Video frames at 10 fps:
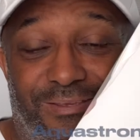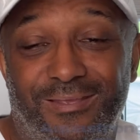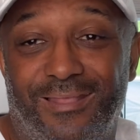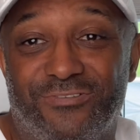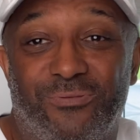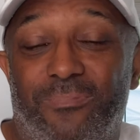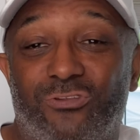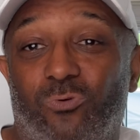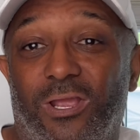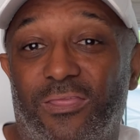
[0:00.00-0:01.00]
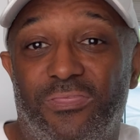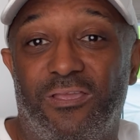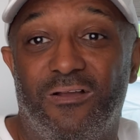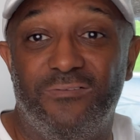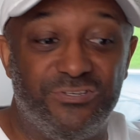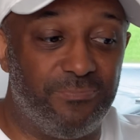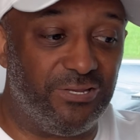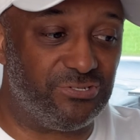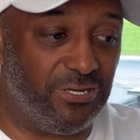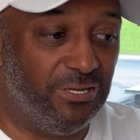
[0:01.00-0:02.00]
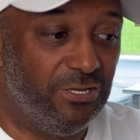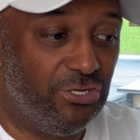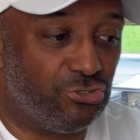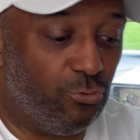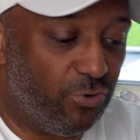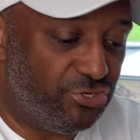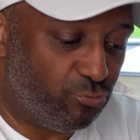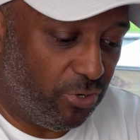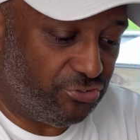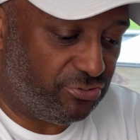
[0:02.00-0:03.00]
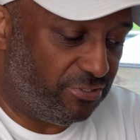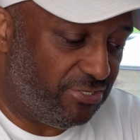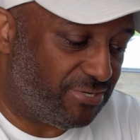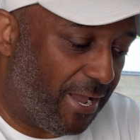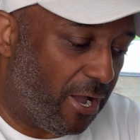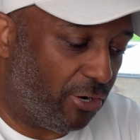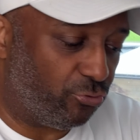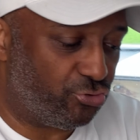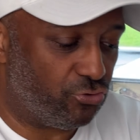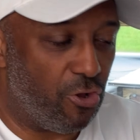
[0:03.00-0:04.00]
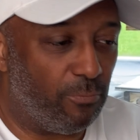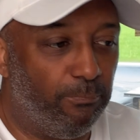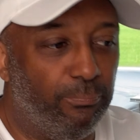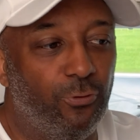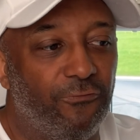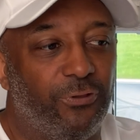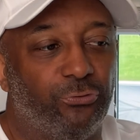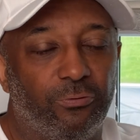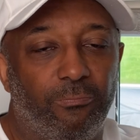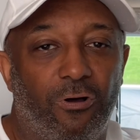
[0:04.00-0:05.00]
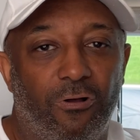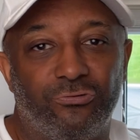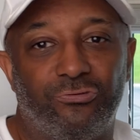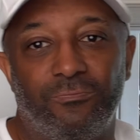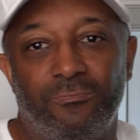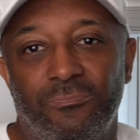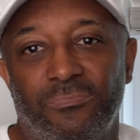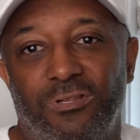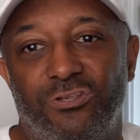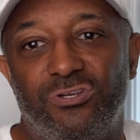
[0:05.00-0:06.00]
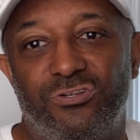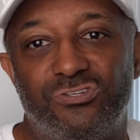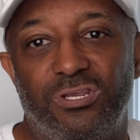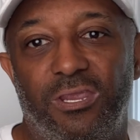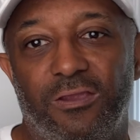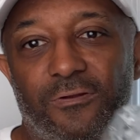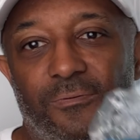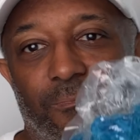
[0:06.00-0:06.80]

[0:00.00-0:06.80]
That's the best word I can think of. It's messy. So we switched to these AquaStrong pool filter balls, as you can see here.